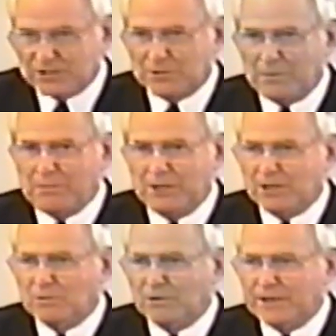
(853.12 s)
so maybe you
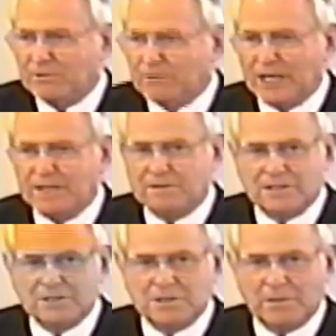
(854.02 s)
don't want to relate
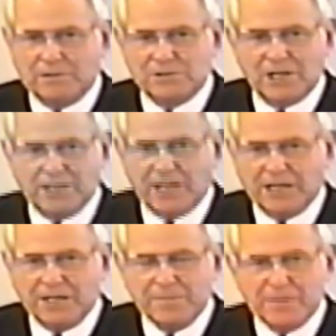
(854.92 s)
this to Mount
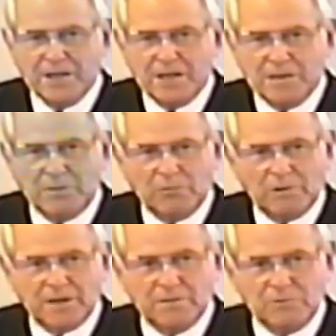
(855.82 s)
Sinai, but
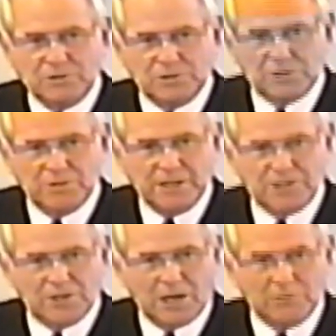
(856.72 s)
what Moses really
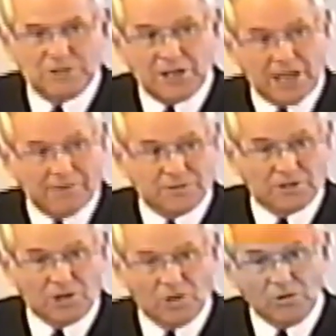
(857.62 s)
saw was the
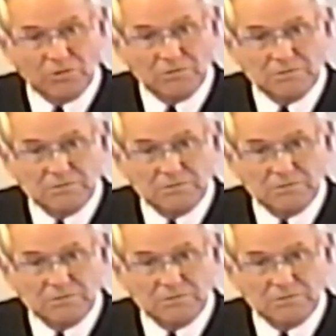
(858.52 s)
afterglow